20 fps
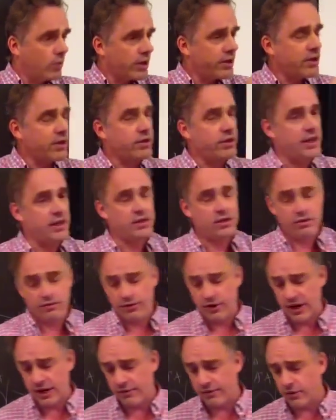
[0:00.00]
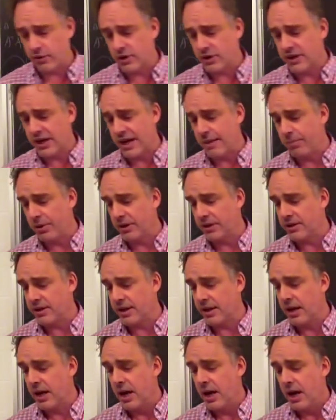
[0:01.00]
one of the things you find, for example, is
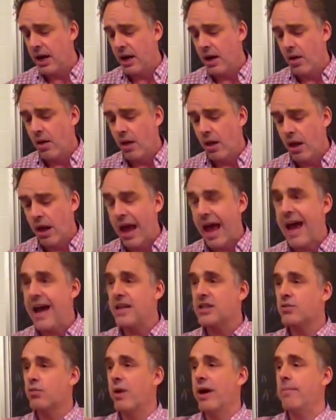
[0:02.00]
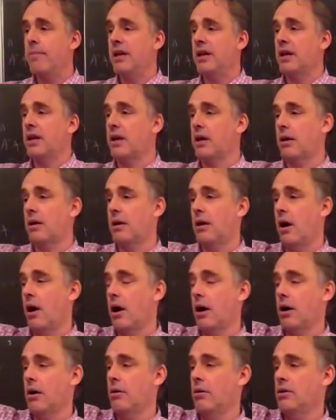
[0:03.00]
that as women
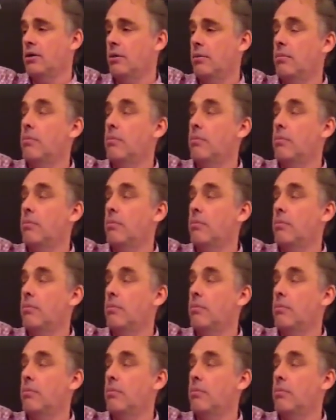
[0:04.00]
are